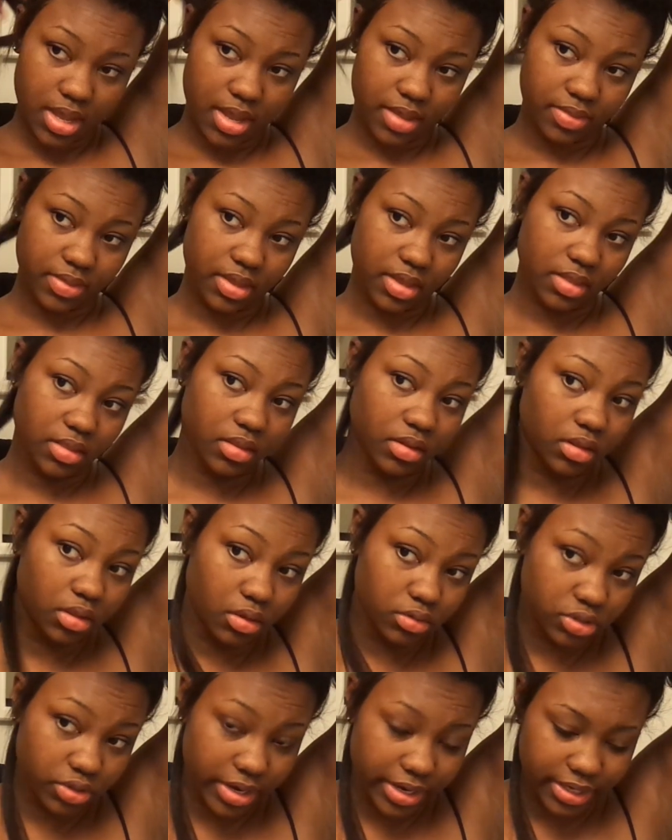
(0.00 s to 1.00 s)
And then the
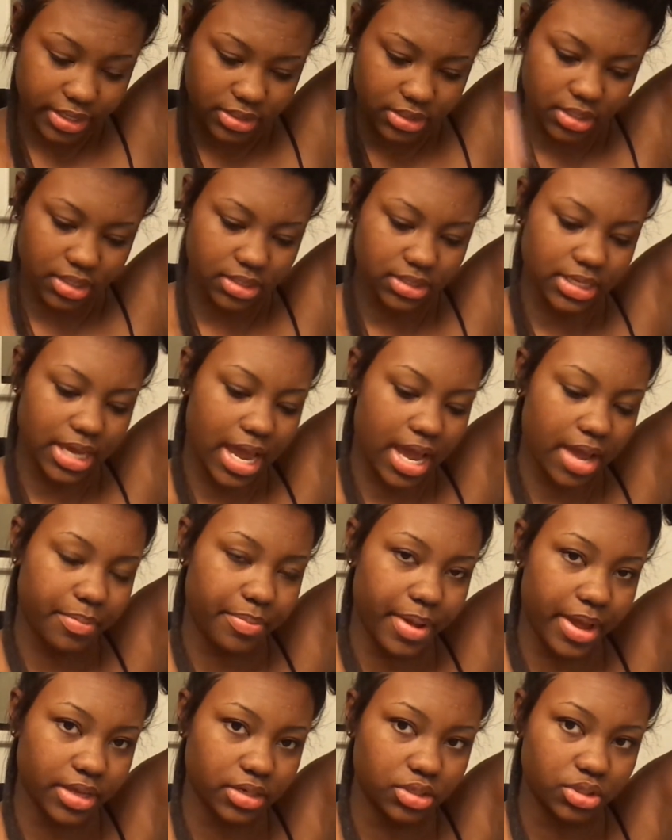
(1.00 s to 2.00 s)
closer I get to the top,
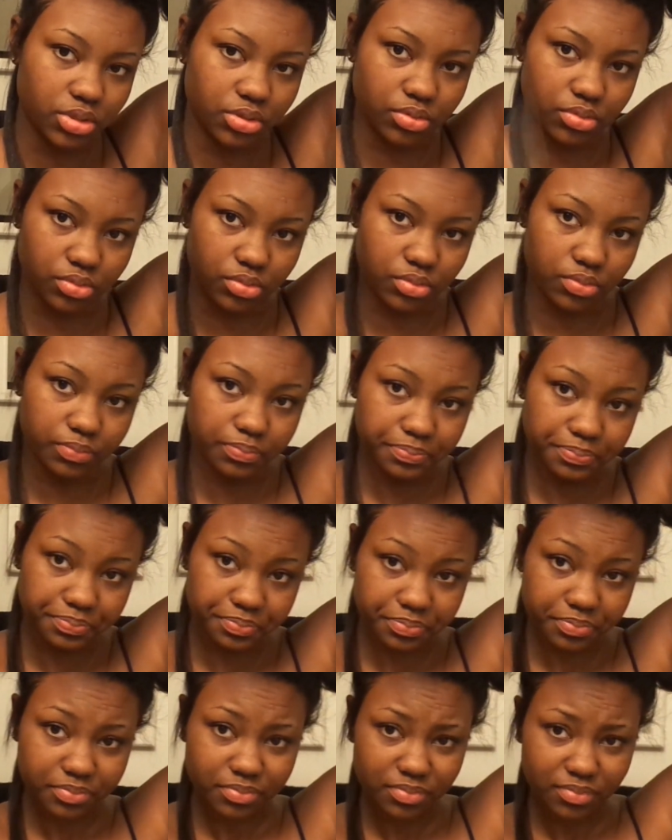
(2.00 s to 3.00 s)
I do,
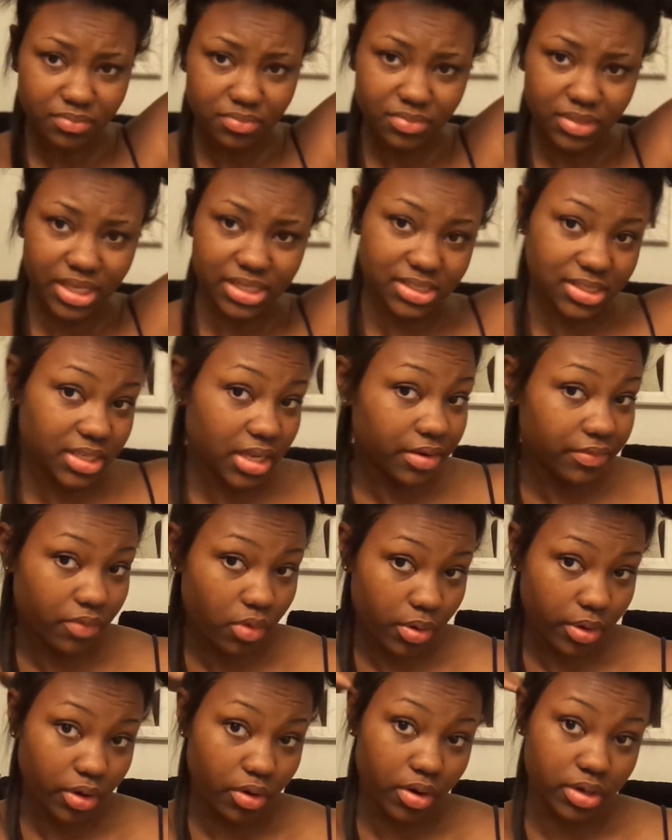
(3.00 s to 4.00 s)
instead of
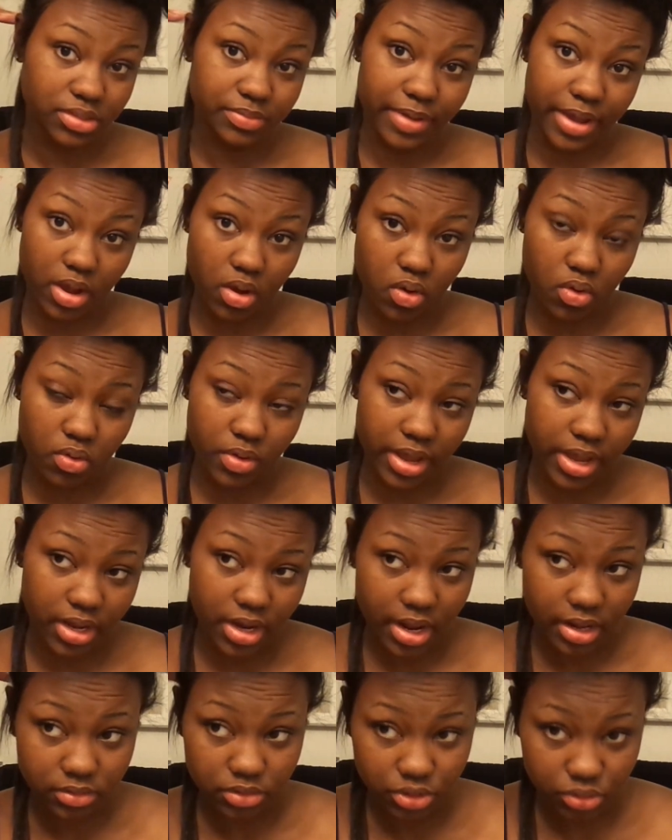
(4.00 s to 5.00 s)
going across my whole head,
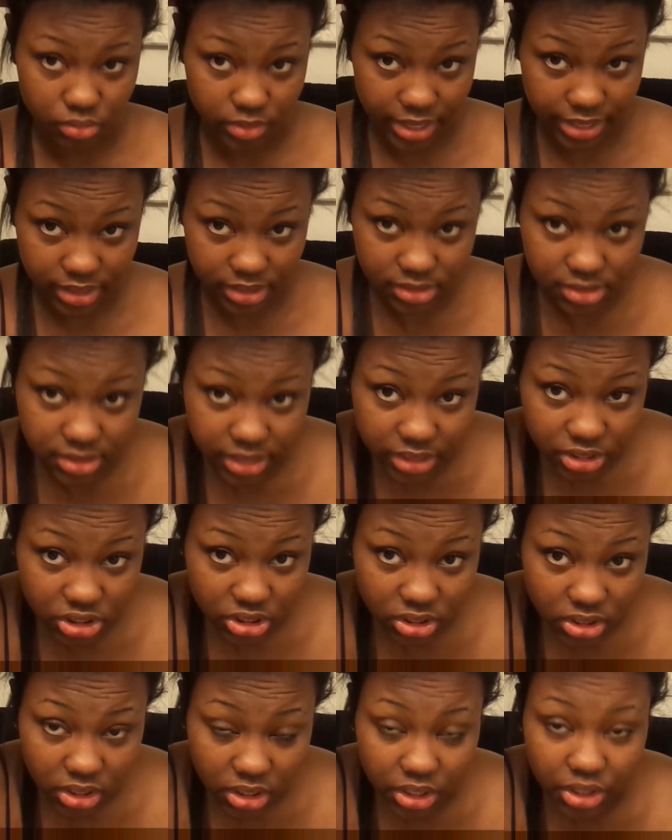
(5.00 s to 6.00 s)
I'll do like a
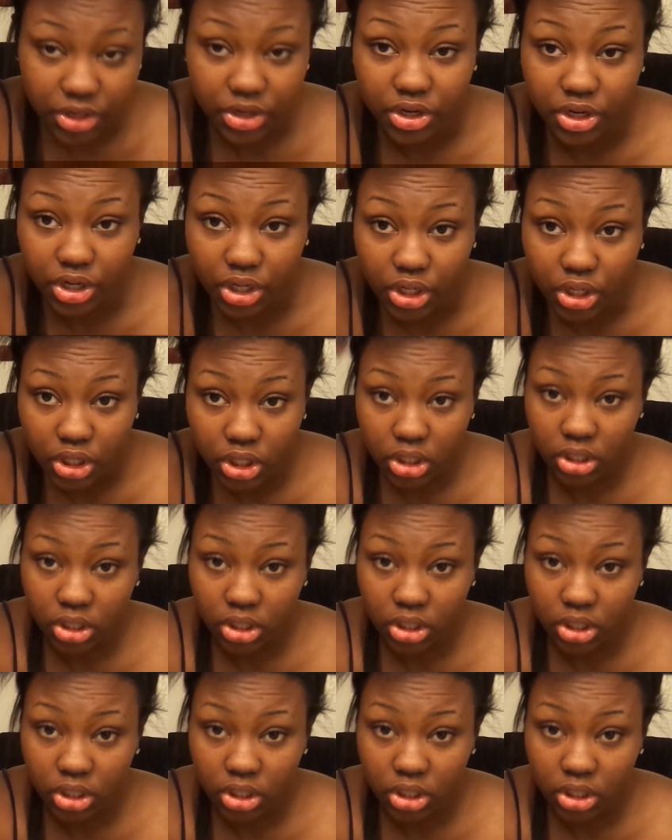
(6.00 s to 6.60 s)
section here.